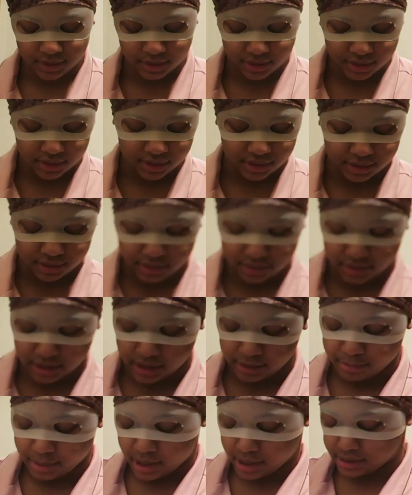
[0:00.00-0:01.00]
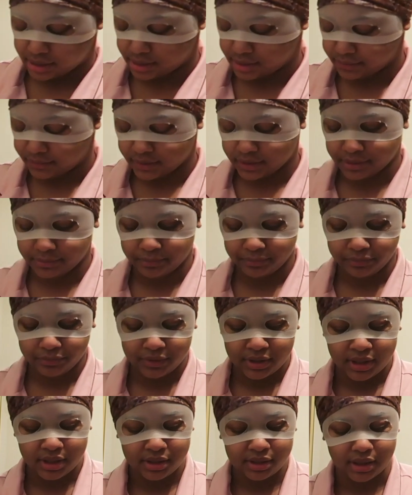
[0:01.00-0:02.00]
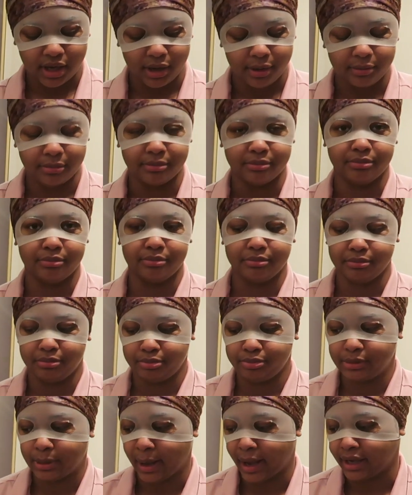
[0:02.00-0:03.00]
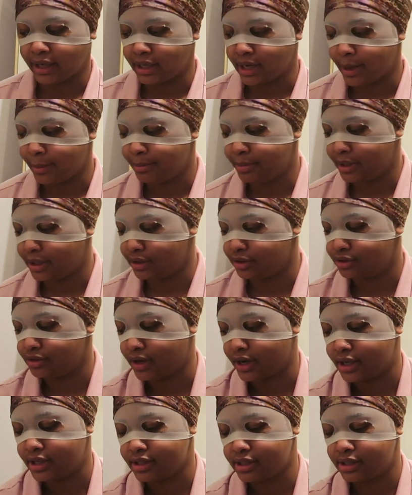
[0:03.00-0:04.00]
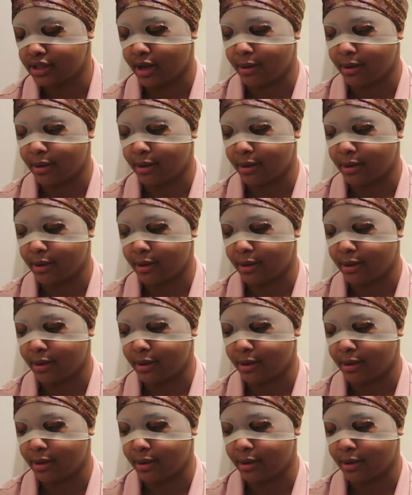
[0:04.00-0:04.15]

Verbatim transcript: just think positively. So I'm packing that pink dress.